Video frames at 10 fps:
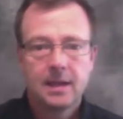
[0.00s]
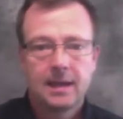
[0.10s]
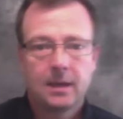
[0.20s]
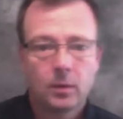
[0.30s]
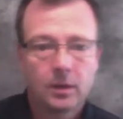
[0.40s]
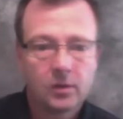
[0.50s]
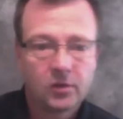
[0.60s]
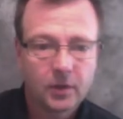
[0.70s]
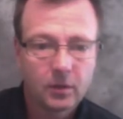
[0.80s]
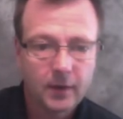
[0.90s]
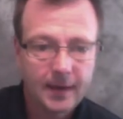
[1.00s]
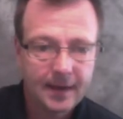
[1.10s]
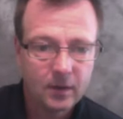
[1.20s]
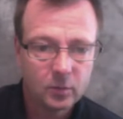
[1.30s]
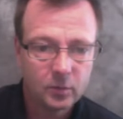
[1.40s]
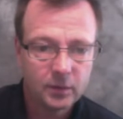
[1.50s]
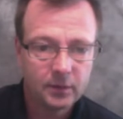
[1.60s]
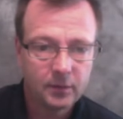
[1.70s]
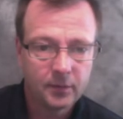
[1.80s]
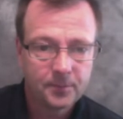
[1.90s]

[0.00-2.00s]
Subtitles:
And we're going to start right out with